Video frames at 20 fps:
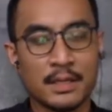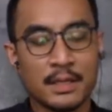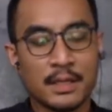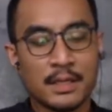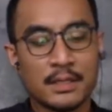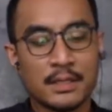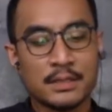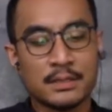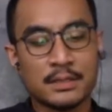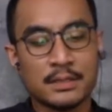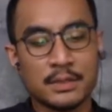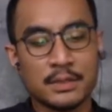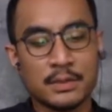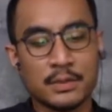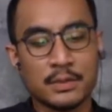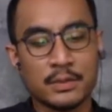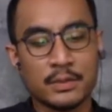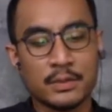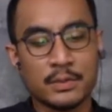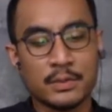
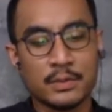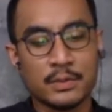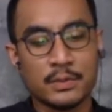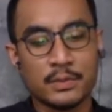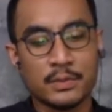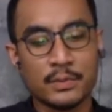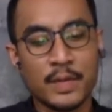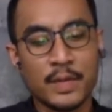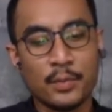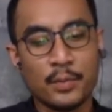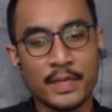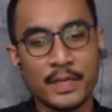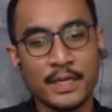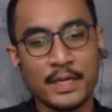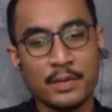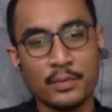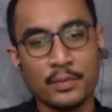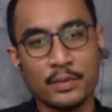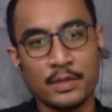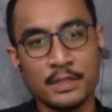So what we did
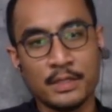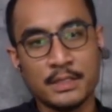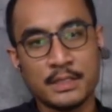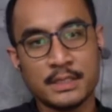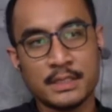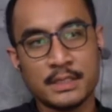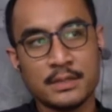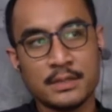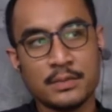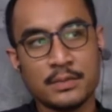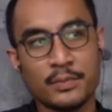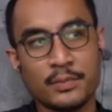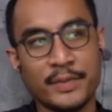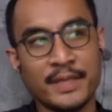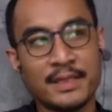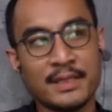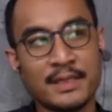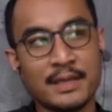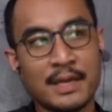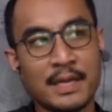was,
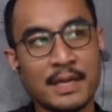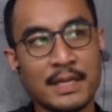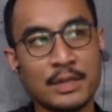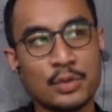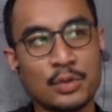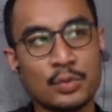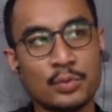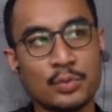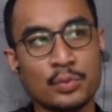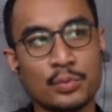we tried to